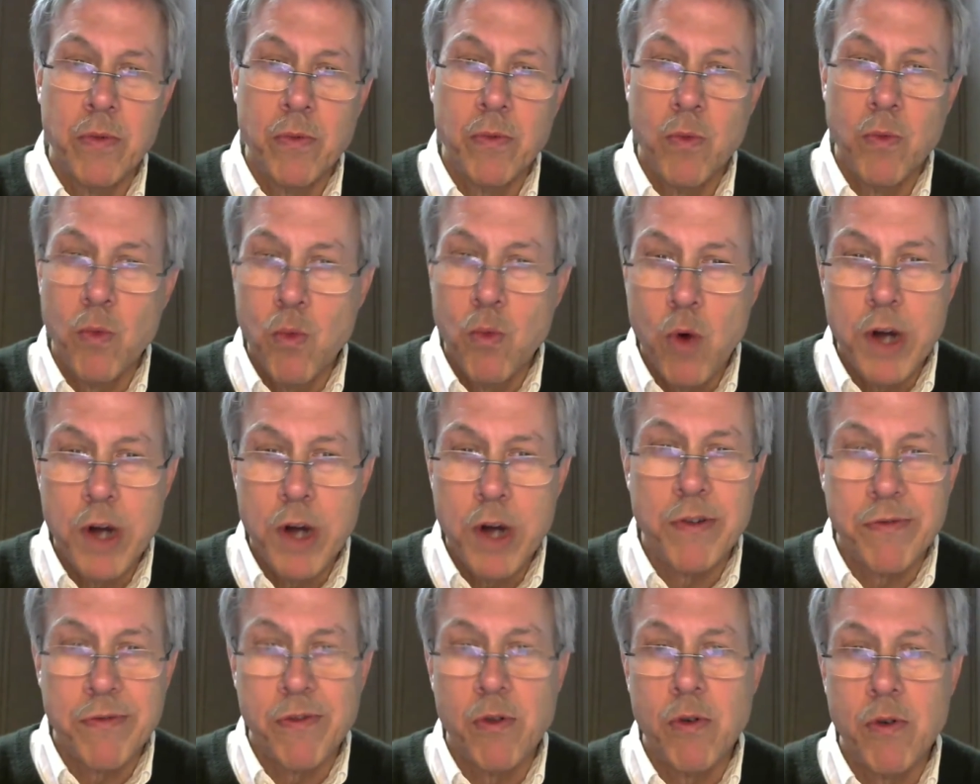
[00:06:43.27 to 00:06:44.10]

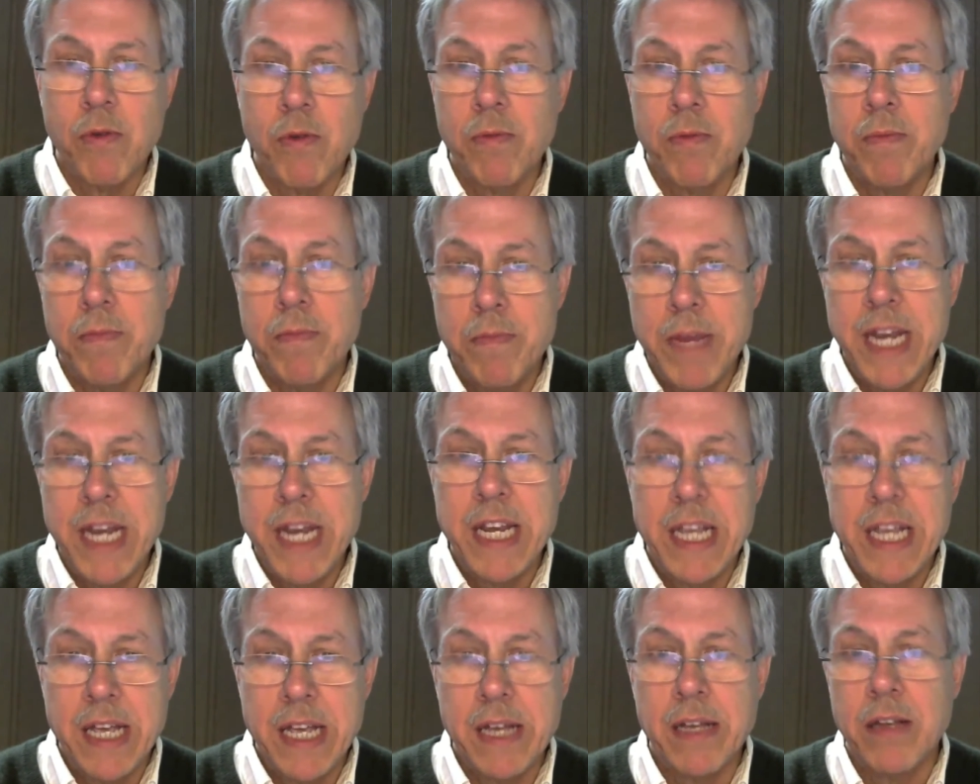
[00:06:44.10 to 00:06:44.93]
wonderful
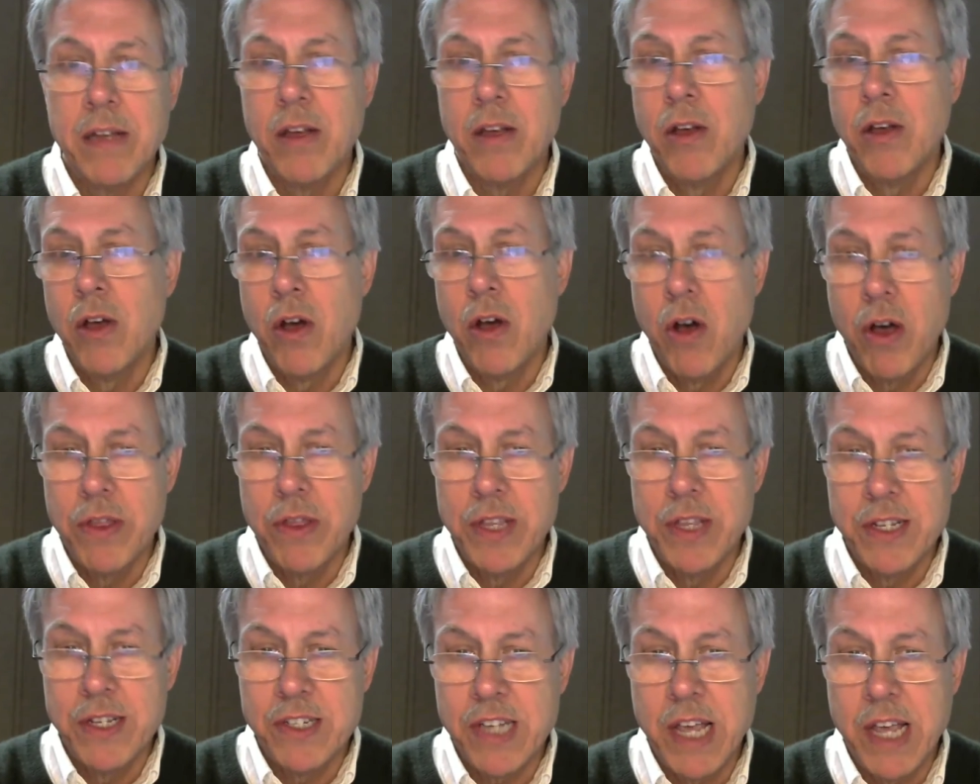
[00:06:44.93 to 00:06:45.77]
media on
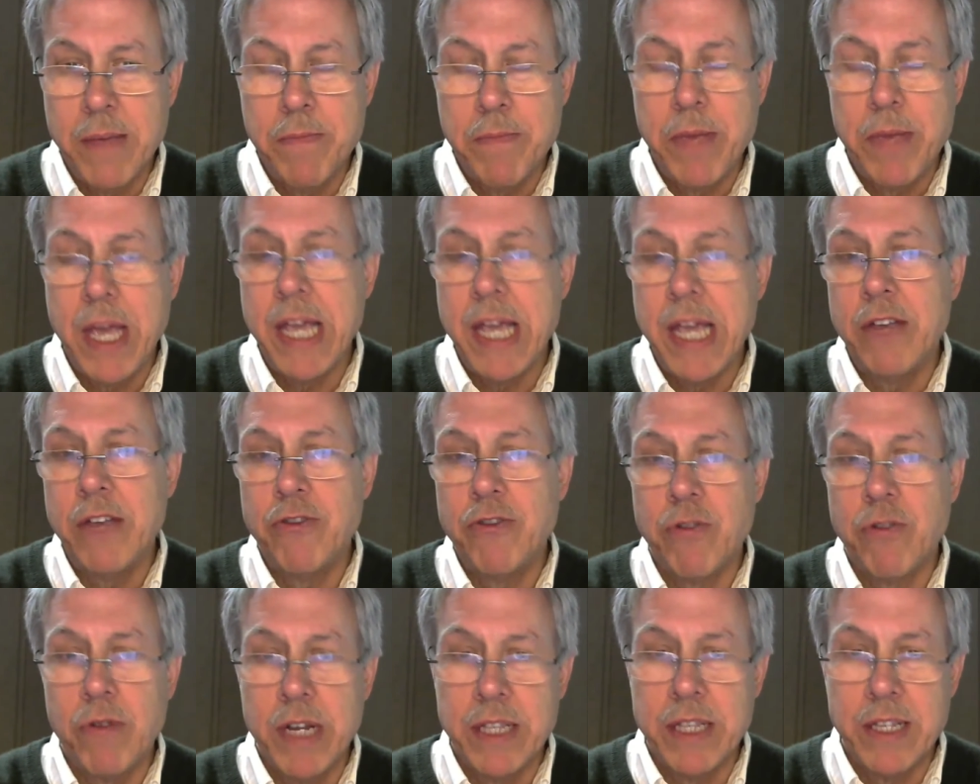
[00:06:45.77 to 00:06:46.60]
this same page
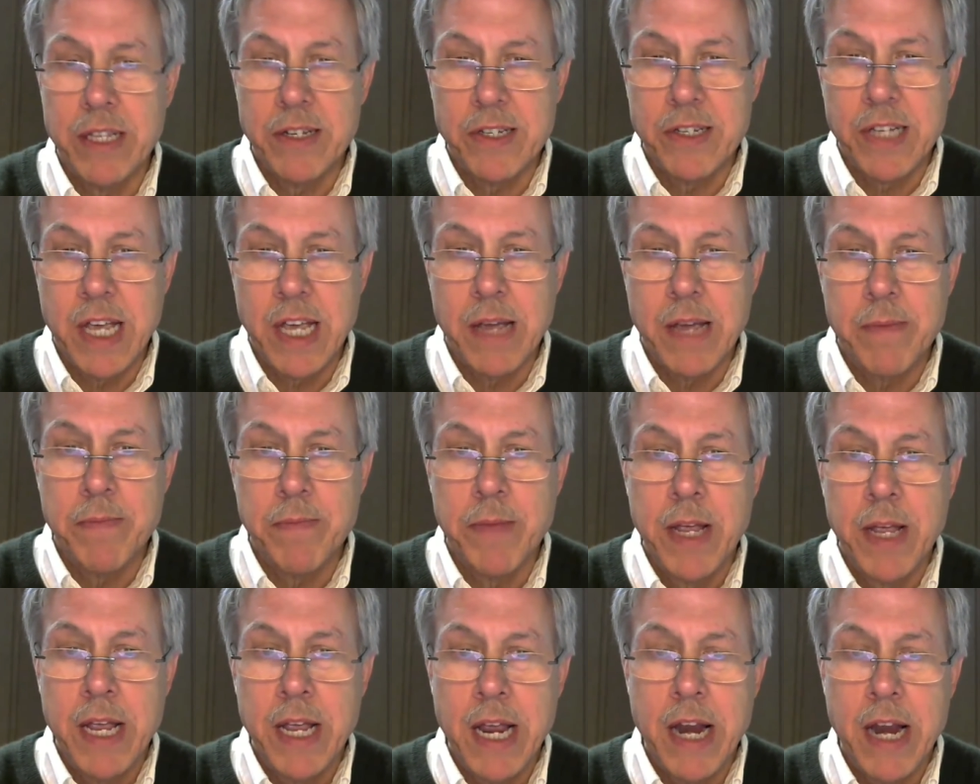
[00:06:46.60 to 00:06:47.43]
or in this same
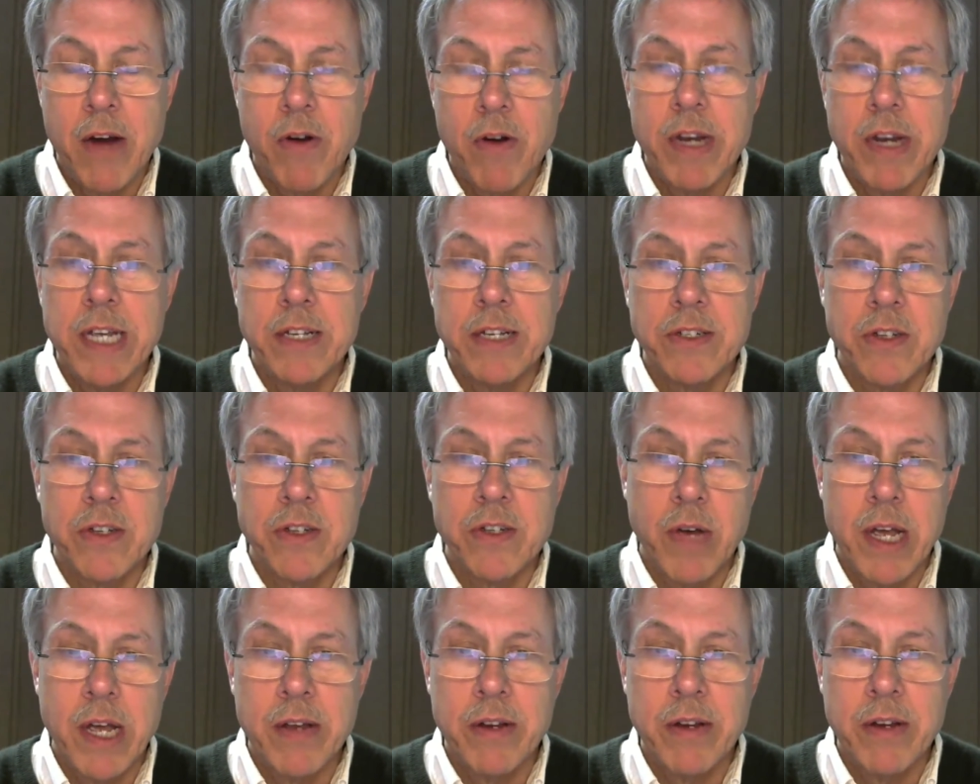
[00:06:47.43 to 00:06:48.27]
area, so
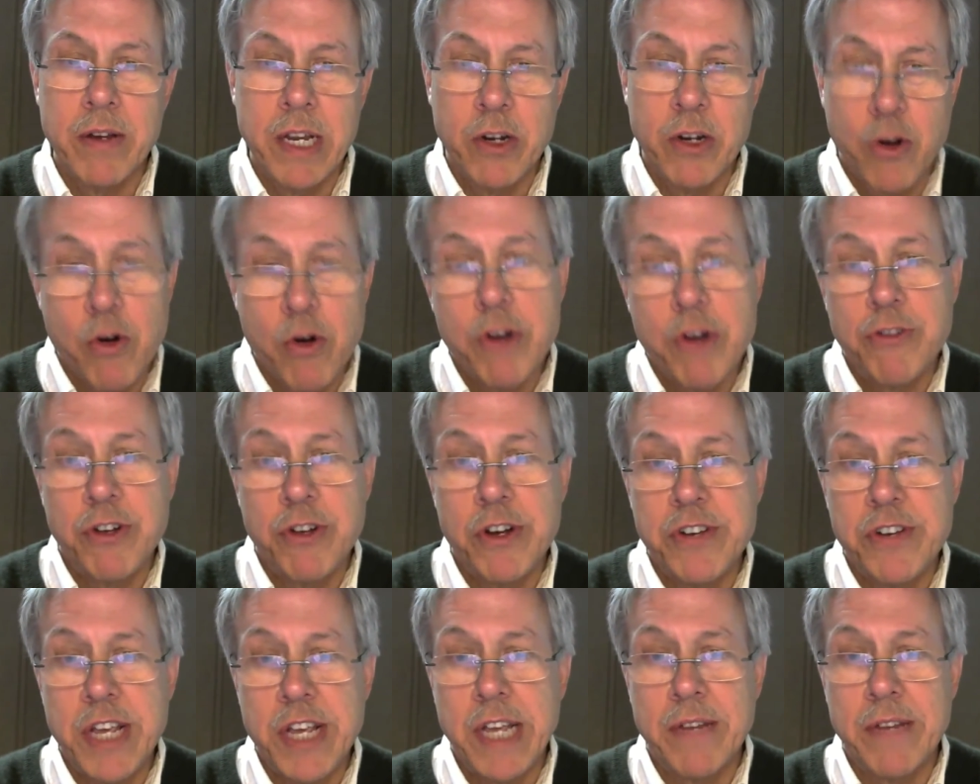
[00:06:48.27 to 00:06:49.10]
I encourage you to
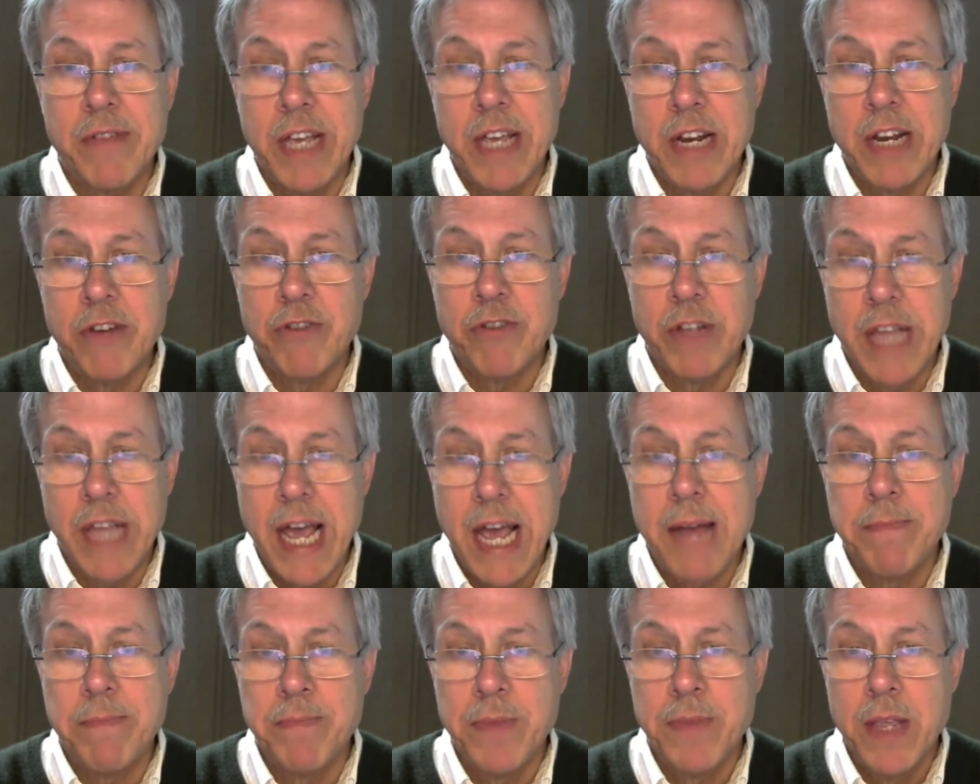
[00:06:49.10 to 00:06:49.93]
take advantage of
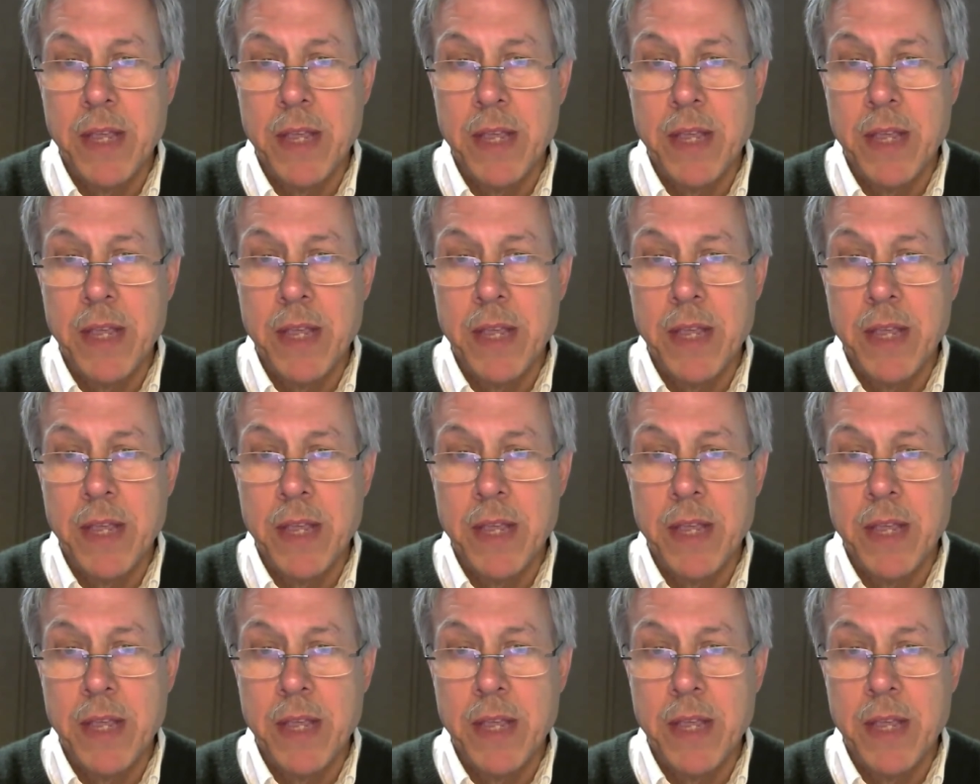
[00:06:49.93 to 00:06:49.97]
that,